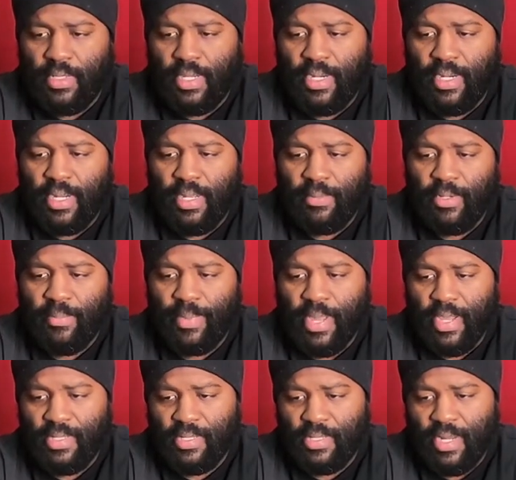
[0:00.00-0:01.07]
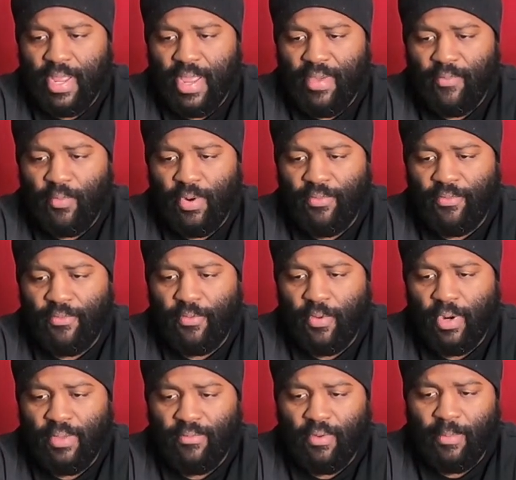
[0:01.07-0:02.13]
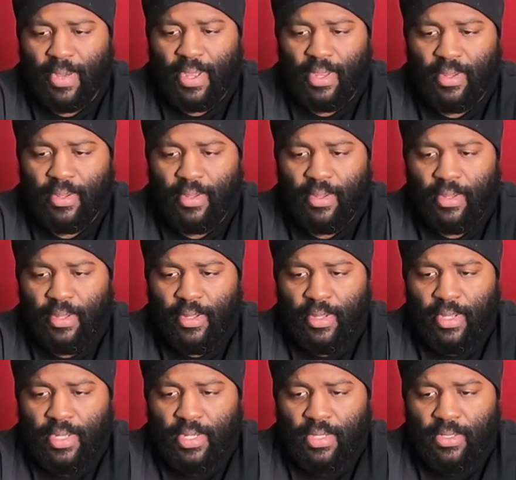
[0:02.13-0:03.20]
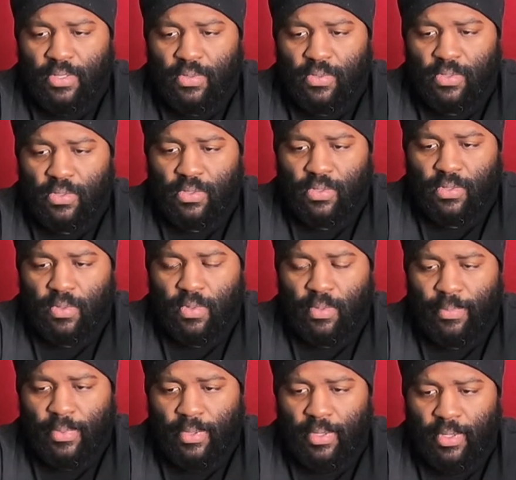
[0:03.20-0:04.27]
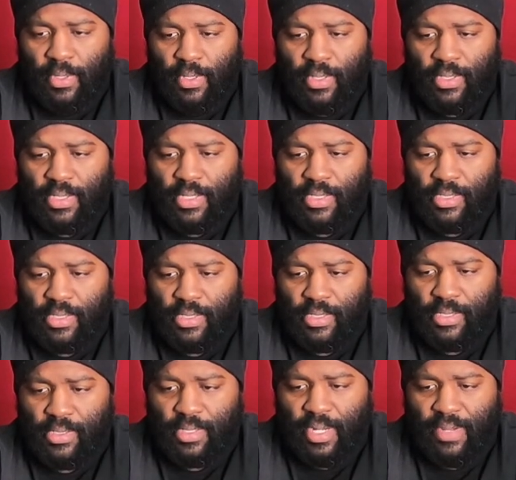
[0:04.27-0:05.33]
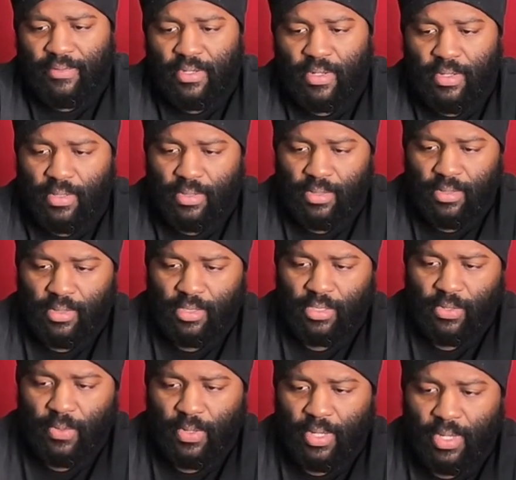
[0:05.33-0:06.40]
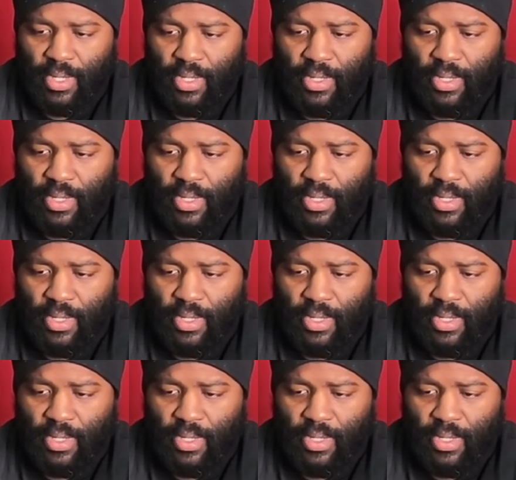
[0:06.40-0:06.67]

Got a couple of packs, and then I have 140 for my two Scorpion DCs that I turned into a